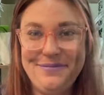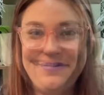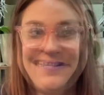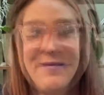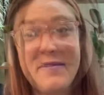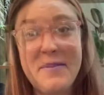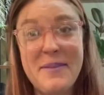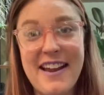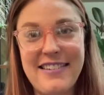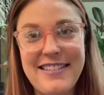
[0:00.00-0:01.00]
Some of the
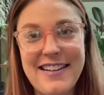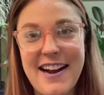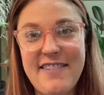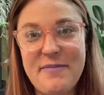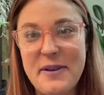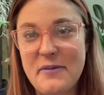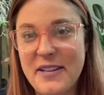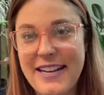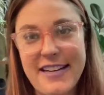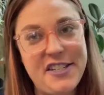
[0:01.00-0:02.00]
plants that I've been
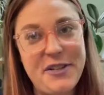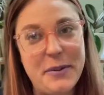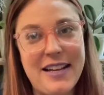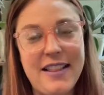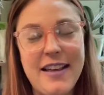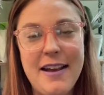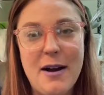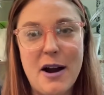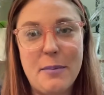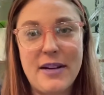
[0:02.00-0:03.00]
really into lately
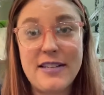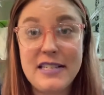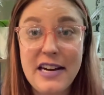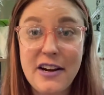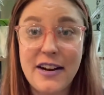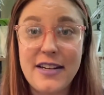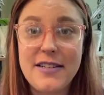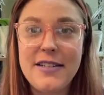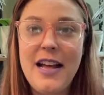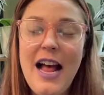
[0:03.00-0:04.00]
are monsteras,
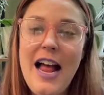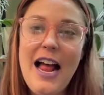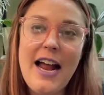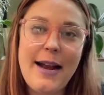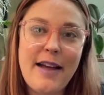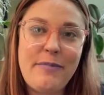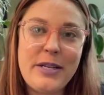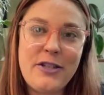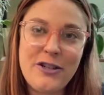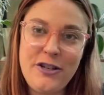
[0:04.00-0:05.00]
and I've
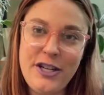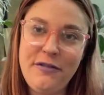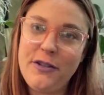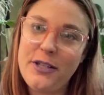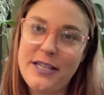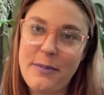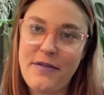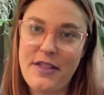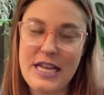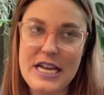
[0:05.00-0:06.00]
been searching for some
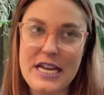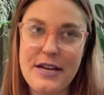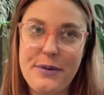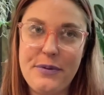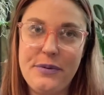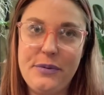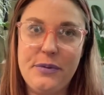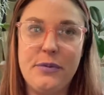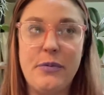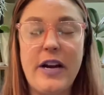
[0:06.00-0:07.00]
of the
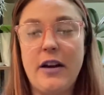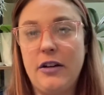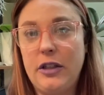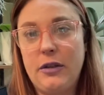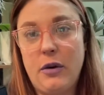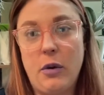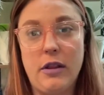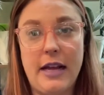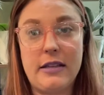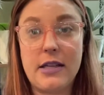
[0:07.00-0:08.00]
rarer or
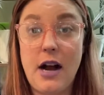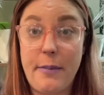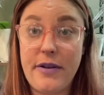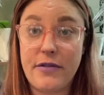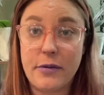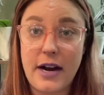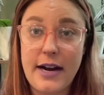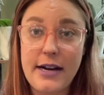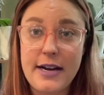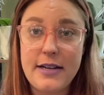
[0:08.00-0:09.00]
less common
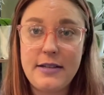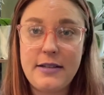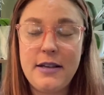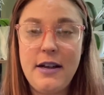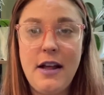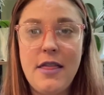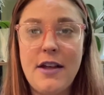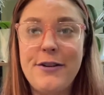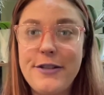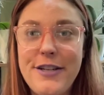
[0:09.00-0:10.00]
varieties that
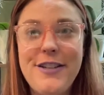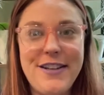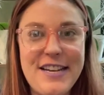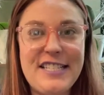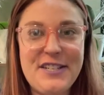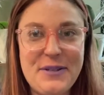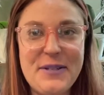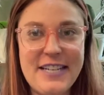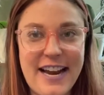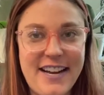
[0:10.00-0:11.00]
are still easy to
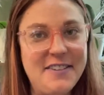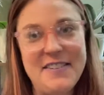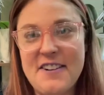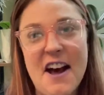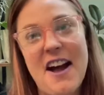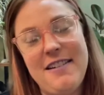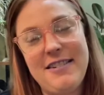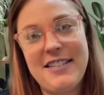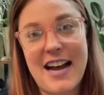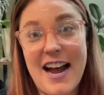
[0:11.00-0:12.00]
attain,
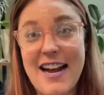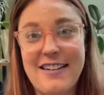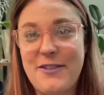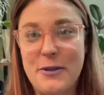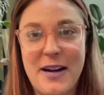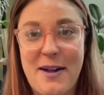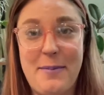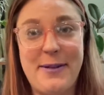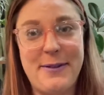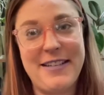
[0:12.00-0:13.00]
not ties or
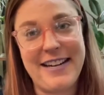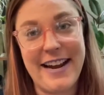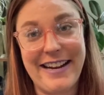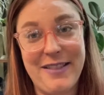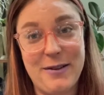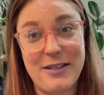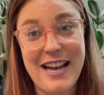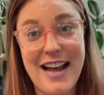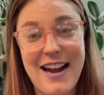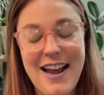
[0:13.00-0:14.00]
elbows. I can't get those
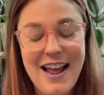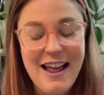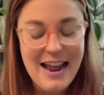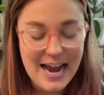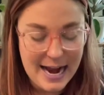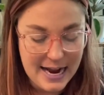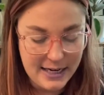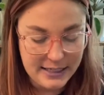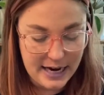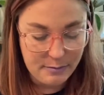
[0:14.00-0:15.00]
yet.
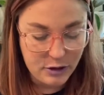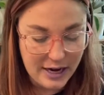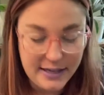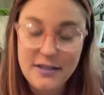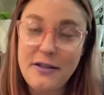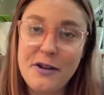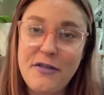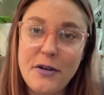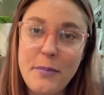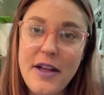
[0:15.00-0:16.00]
And I'm trying to look
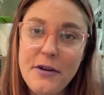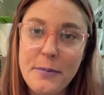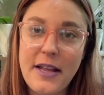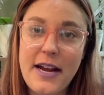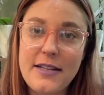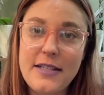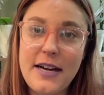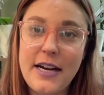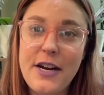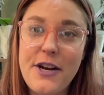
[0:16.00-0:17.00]
for mother plants that
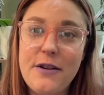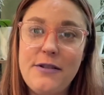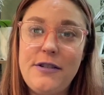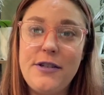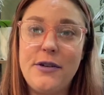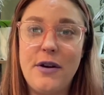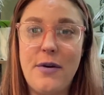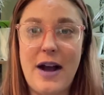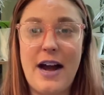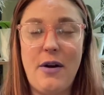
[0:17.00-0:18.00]
I can use to
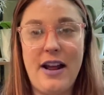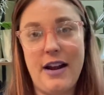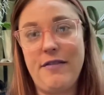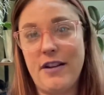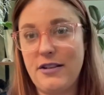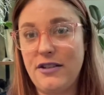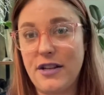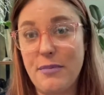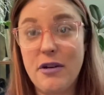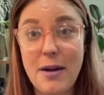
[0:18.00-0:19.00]
grow out and
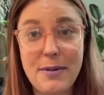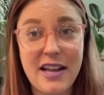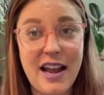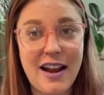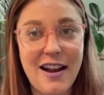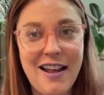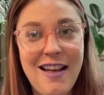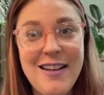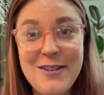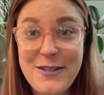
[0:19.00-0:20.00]
eventually propagate.
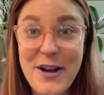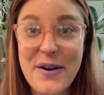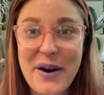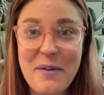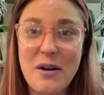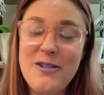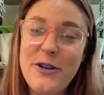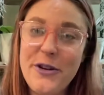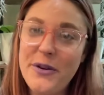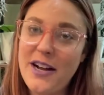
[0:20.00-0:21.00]
So I want to show
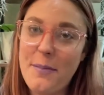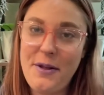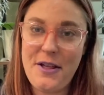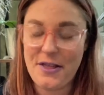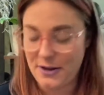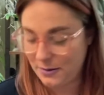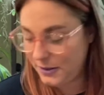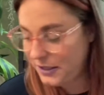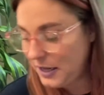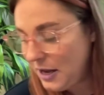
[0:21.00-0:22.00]
you a couple of
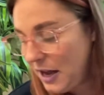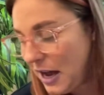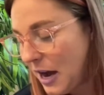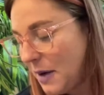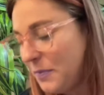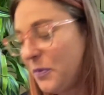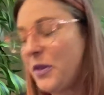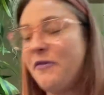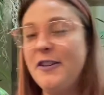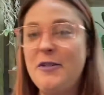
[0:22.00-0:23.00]
those.
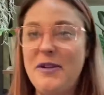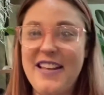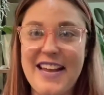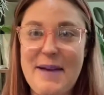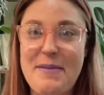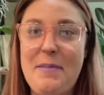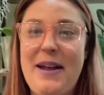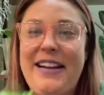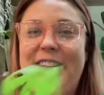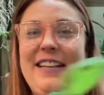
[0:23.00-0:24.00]
The first one that came in the
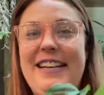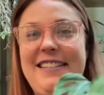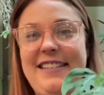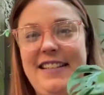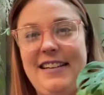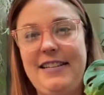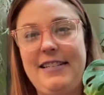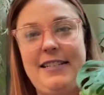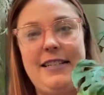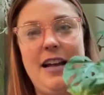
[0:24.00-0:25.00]
mail is
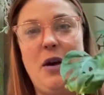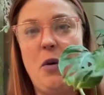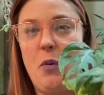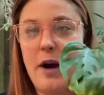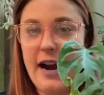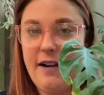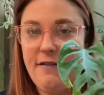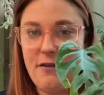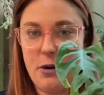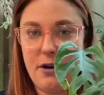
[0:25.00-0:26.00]
this wide
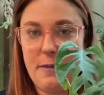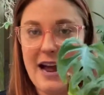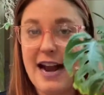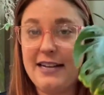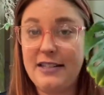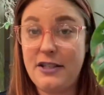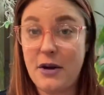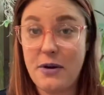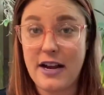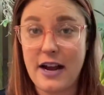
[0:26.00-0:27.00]
form
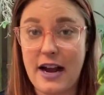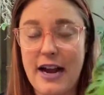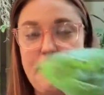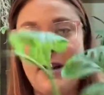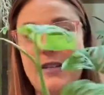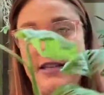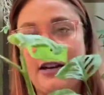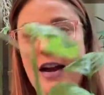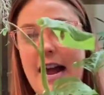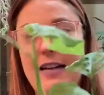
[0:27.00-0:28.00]
Adansonii,
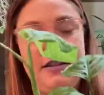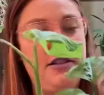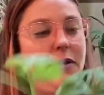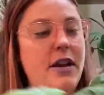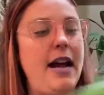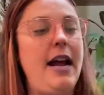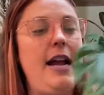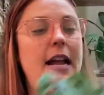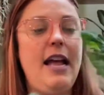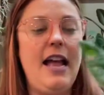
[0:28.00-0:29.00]
Monstera
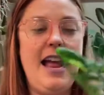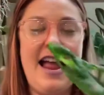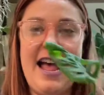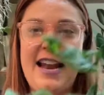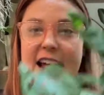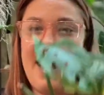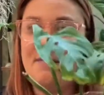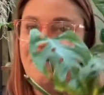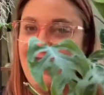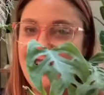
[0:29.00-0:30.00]
adansonii. And
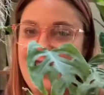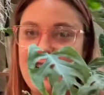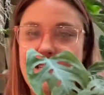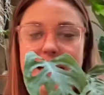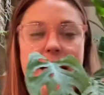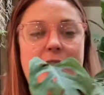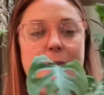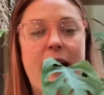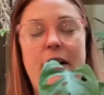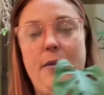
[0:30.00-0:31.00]
I'm very excited
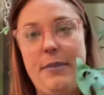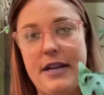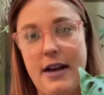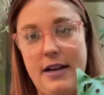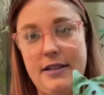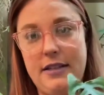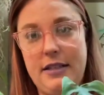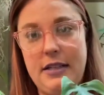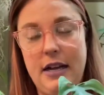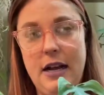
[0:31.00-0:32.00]
about it because
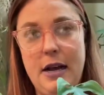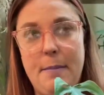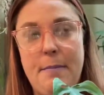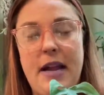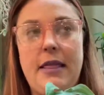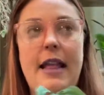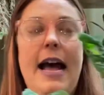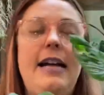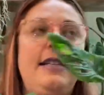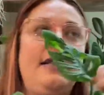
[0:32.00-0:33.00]
my
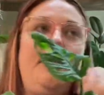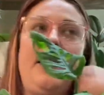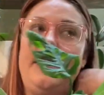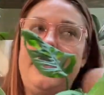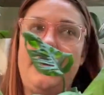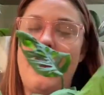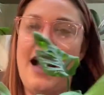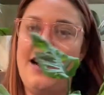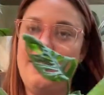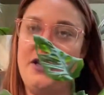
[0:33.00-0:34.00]
last Monstera
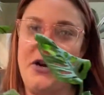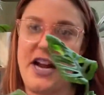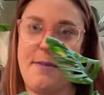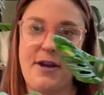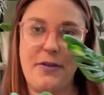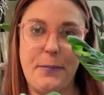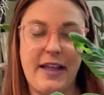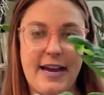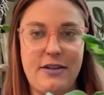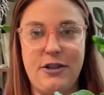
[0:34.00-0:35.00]
adansonii mother
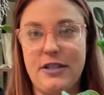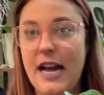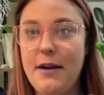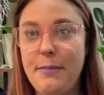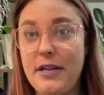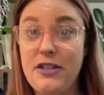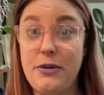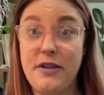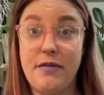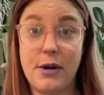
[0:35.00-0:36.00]
plant just hadn't been
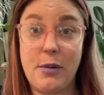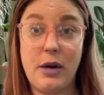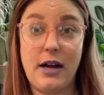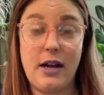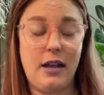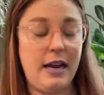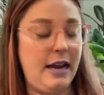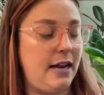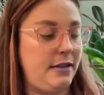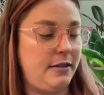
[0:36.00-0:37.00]
doing very well,
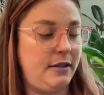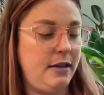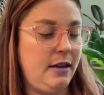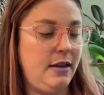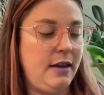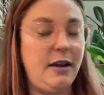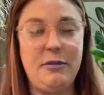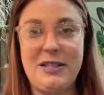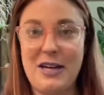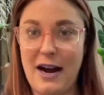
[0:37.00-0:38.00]
and it
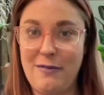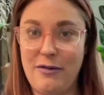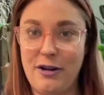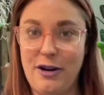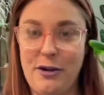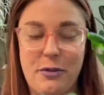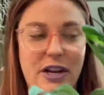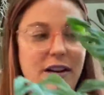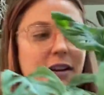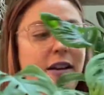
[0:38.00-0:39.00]
was time for a new
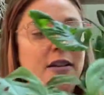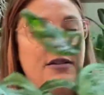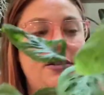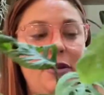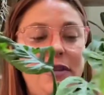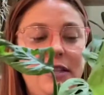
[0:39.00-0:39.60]
one. So this